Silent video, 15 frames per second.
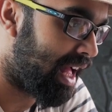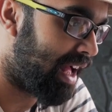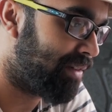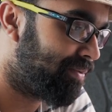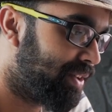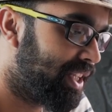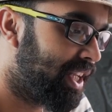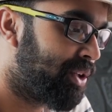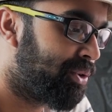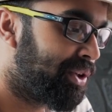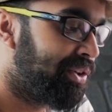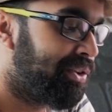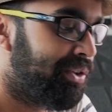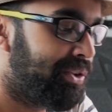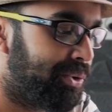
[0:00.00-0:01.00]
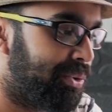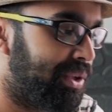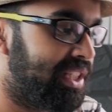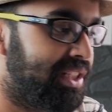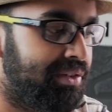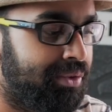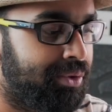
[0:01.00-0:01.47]
After that, what you need to do
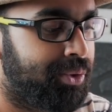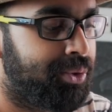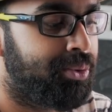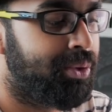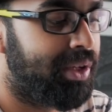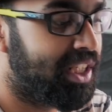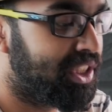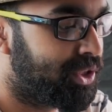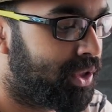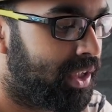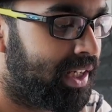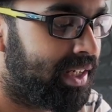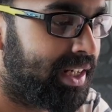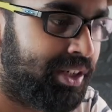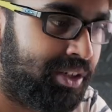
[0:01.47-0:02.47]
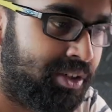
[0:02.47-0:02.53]
is you need to install it in